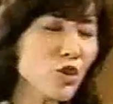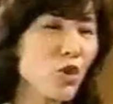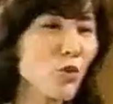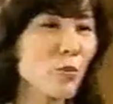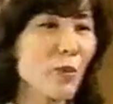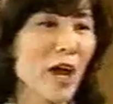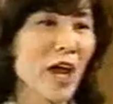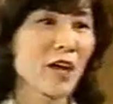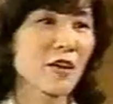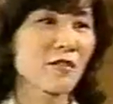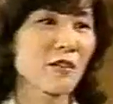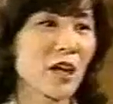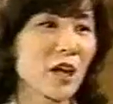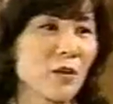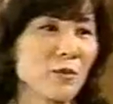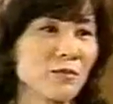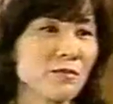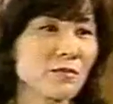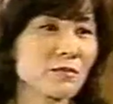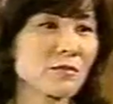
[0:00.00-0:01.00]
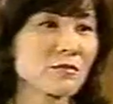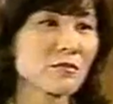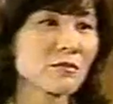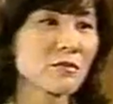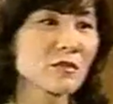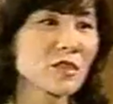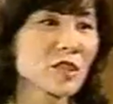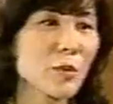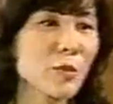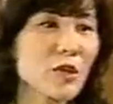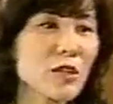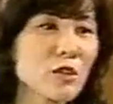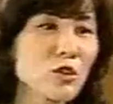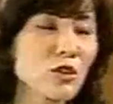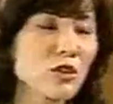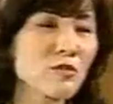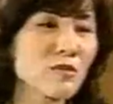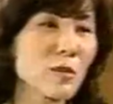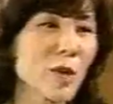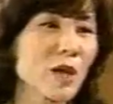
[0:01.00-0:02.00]
But given your background,
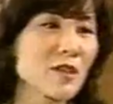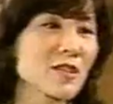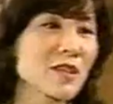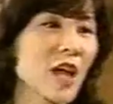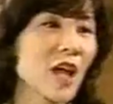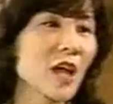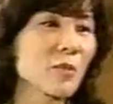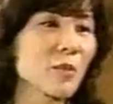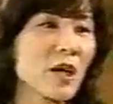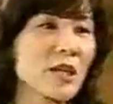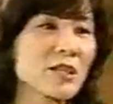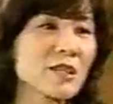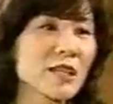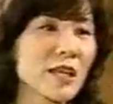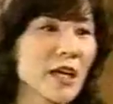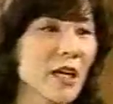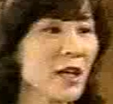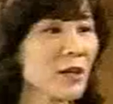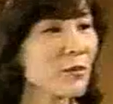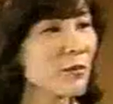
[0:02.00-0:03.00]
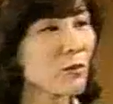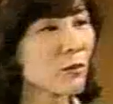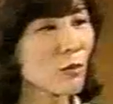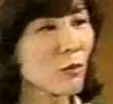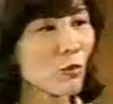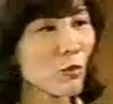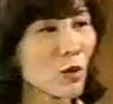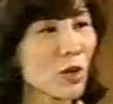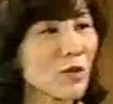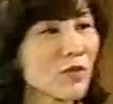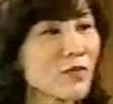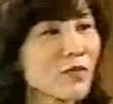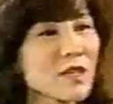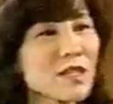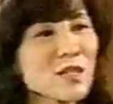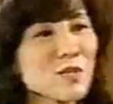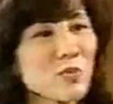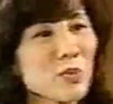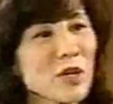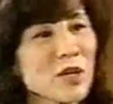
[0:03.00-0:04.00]
somebody looking from outside might say,
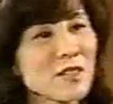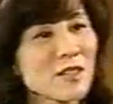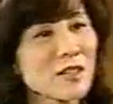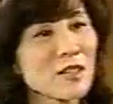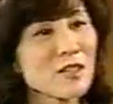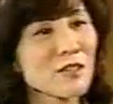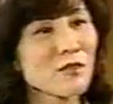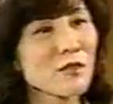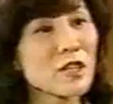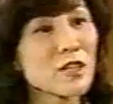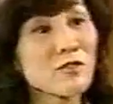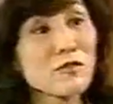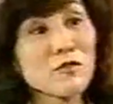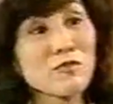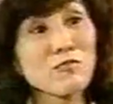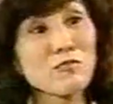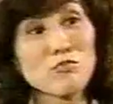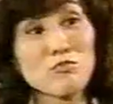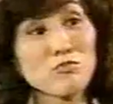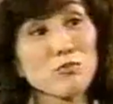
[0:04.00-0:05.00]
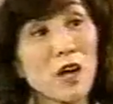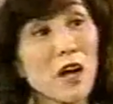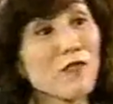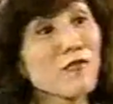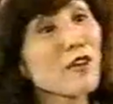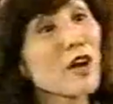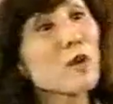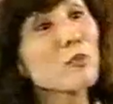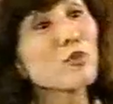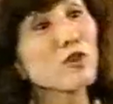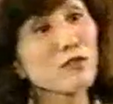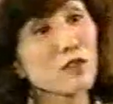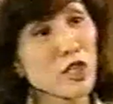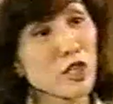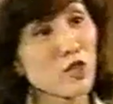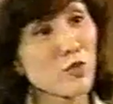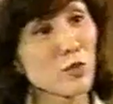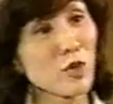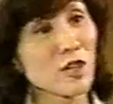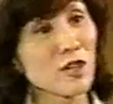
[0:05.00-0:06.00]
well, this person is a
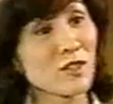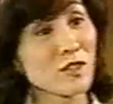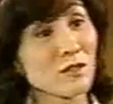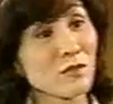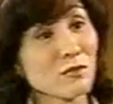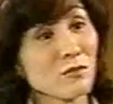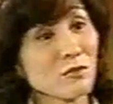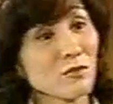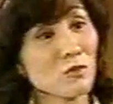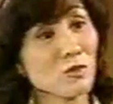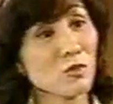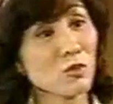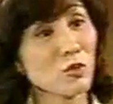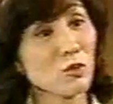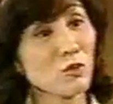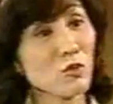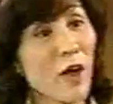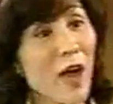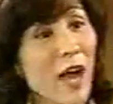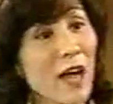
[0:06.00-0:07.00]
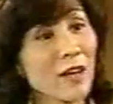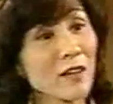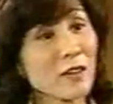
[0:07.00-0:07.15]
very privileged person.